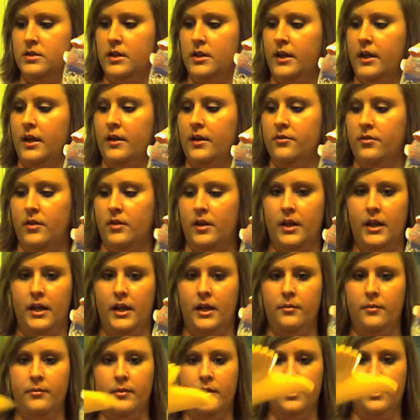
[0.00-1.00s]
I have like
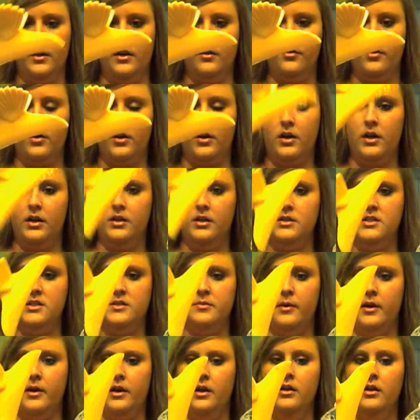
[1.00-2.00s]
8 million different kinds,
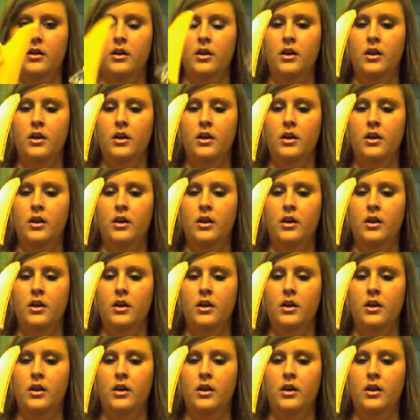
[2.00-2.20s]
but